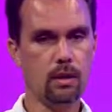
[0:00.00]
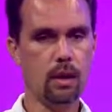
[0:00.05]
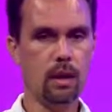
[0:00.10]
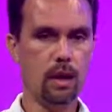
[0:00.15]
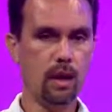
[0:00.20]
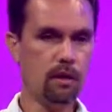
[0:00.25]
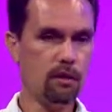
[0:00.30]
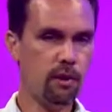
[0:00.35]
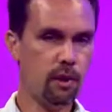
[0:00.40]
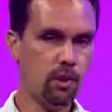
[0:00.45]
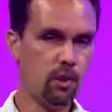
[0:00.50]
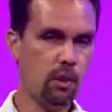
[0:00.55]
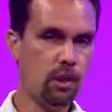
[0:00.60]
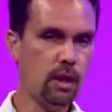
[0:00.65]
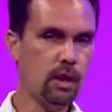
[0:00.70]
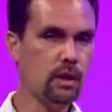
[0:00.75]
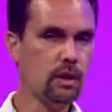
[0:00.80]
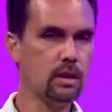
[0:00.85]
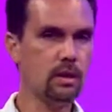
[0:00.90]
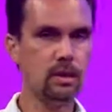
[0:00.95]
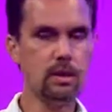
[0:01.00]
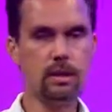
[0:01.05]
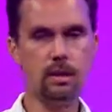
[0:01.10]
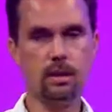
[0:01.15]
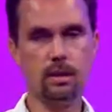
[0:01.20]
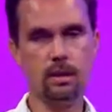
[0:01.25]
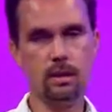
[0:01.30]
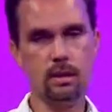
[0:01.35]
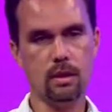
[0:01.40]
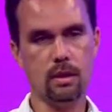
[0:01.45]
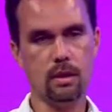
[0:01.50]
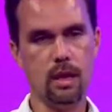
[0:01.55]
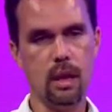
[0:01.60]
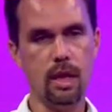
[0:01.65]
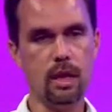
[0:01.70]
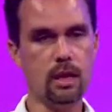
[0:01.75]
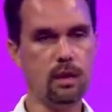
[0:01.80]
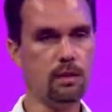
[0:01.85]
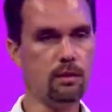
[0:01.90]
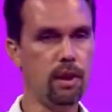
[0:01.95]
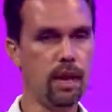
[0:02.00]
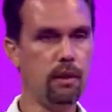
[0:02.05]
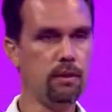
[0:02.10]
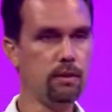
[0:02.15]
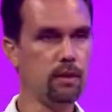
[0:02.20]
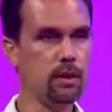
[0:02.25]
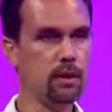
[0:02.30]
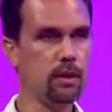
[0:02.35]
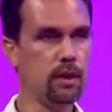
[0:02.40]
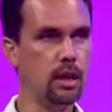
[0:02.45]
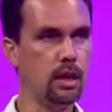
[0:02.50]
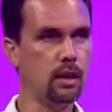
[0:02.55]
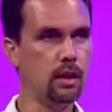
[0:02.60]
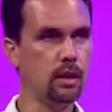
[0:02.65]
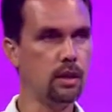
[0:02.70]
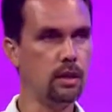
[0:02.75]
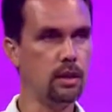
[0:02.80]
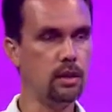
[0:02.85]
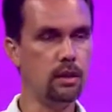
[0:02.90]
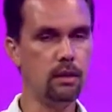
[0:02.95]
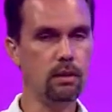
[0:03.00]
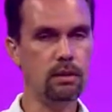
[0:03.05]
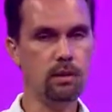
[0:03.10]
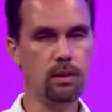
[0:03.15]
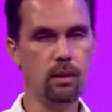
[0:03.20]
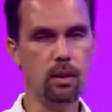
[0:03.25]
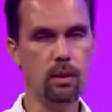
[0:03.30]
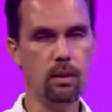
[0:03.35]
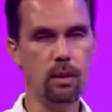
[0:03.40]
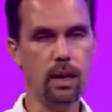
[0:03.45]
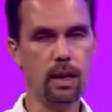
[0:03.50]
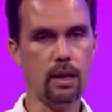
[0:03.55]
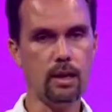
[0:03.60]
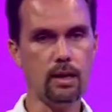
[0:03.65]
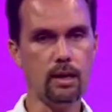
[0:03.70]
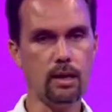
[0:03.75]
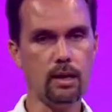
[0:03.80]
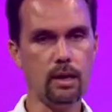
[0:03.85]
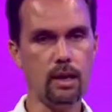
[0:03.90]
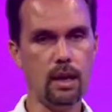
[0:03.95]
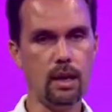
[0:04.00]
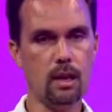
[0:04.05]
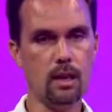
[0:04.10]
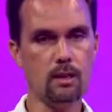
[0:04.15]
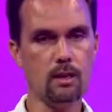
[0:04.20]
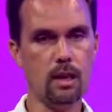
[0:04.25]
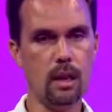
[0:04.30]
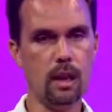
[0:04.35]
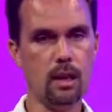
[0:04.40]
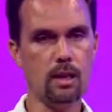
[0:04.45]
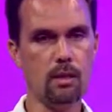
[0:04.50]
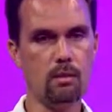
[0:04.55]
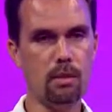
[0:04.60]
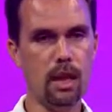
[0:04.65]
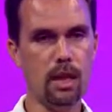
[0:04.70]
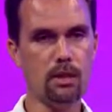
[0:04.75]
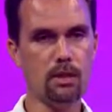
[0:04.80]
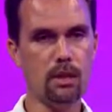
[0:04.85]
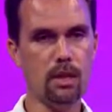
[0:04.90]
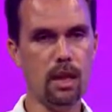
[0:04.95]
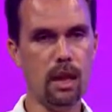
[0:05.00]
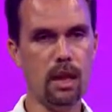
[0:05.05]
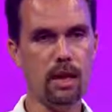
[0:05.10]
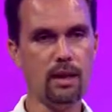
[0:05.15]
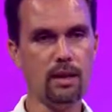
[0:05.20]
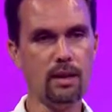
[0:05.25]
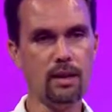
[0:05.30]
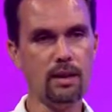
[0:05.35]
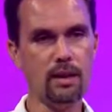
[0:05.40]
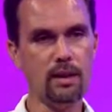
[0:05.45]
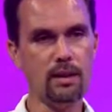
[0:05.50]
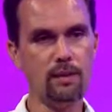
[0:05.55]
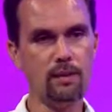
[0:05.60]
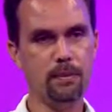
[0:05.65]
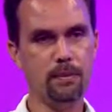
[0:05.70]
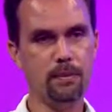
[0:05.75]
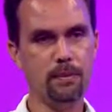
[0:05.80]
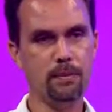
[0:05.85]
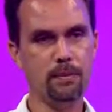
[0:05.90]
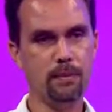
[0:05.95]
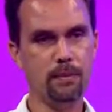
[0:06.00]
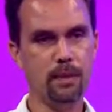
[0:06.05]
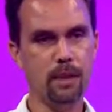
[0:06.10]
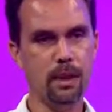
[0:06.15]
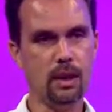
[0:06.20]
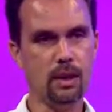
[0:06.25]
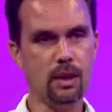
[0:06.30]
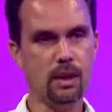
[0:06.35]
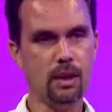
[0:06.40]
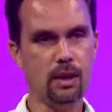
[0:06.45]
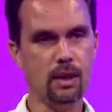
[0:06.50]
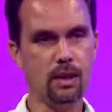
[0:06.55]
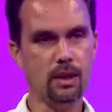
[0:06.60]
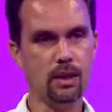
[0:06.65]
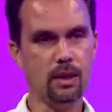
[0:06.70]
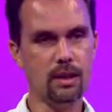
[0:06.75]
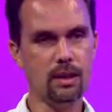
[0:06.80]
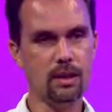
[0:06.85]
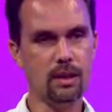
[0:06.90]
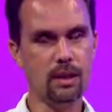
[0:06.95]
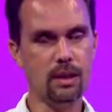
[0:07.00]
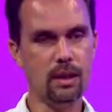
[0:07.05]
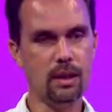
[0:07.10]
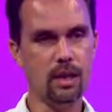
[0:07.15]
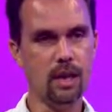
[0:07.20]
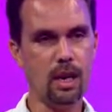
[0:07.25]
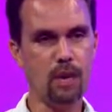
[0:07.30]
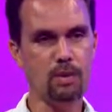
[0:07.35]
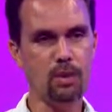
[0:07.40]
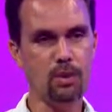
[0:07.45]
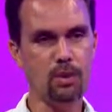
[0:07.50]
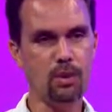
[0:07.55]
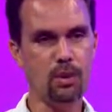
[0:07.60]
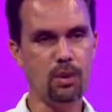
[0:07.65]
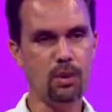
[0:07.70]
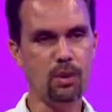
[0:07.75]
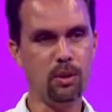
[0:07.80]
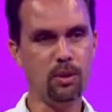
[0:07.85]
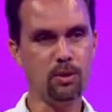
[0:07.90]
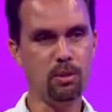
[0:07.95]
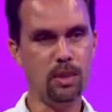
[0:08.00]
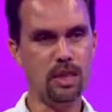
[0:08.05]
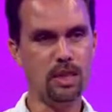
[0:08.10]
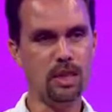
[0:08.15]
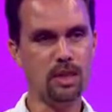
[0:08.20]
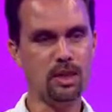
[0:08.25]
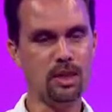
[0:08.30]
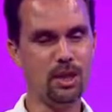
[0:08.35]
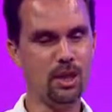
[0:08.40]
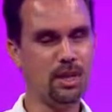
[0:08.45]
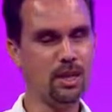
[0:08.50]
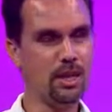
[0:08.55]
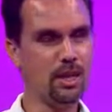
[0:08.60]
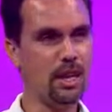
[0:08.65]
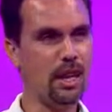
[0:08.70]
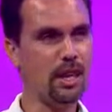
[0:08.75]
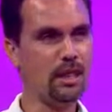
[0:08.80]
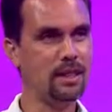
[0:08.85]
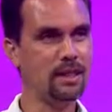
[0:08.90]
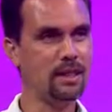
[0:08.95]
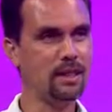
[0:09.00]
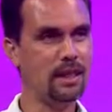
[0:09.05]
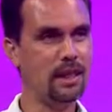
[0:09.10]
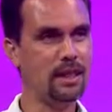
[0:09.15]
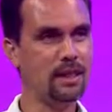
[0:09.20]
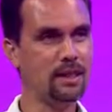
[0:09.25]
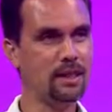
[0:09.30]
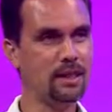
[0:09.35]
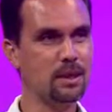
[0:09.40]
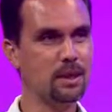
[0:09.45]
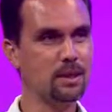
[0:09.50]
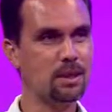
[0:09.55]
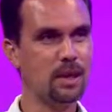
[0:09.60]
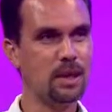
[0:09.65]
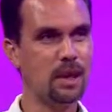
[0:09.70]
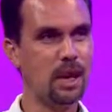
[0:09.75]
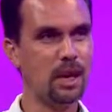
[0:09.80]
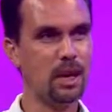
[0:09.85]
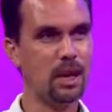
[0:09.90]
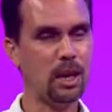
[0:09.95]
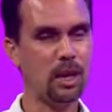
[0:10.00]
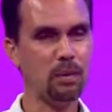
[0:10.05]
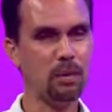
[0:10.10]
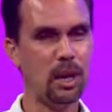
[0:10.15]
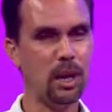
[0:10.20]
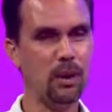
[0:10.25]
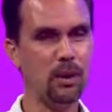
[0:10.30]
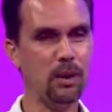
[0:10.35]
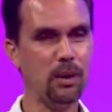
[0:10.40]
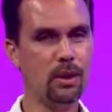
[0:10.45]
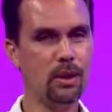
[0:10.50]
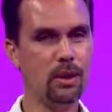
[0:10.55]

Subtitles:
if it was 95% of Hawaiians, then try to imagine that a comparable petition in the United States. You'd be talking about